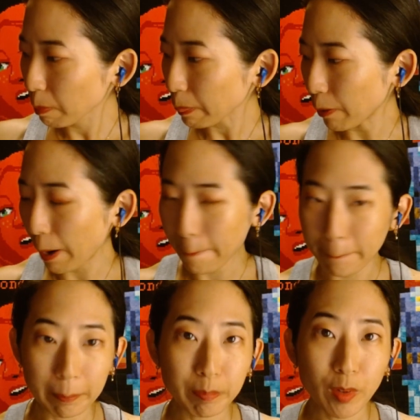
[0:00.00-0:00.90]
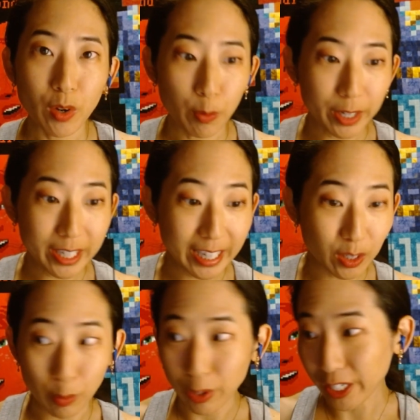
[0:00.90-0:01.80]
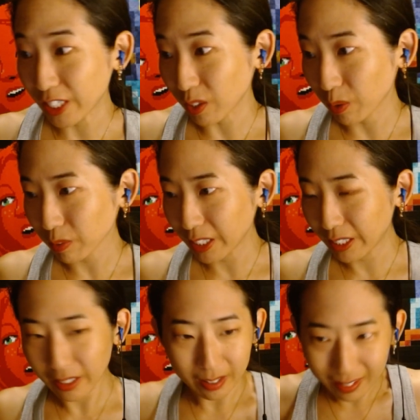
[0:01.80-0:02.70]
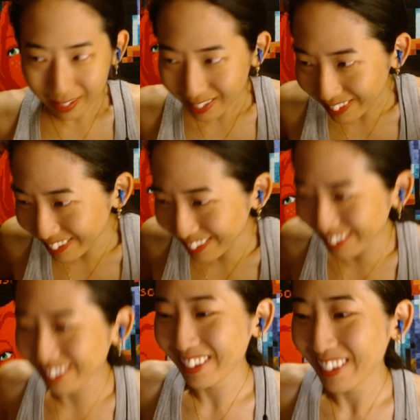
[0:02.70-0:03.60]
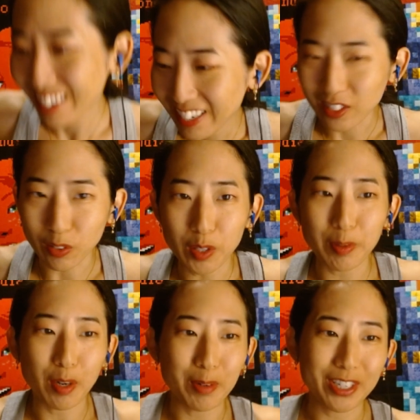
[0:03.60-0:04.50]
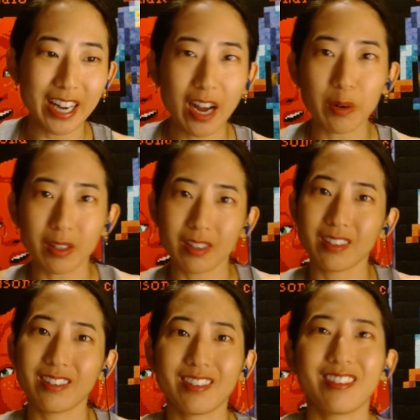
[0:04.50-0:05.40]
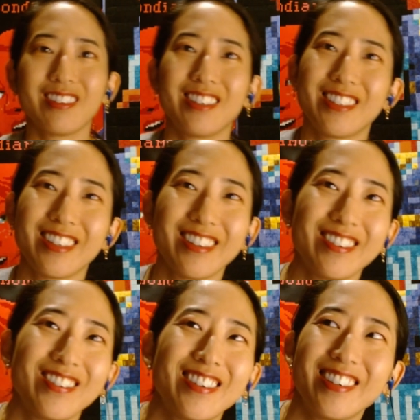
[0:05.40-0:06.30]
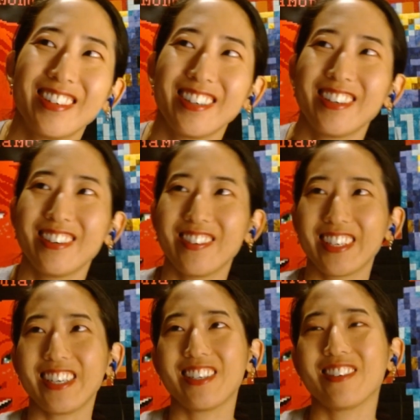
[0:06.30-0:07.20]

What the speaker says: Okay, we're gonna get to work. It's only been almost an hour, so we're gonna get to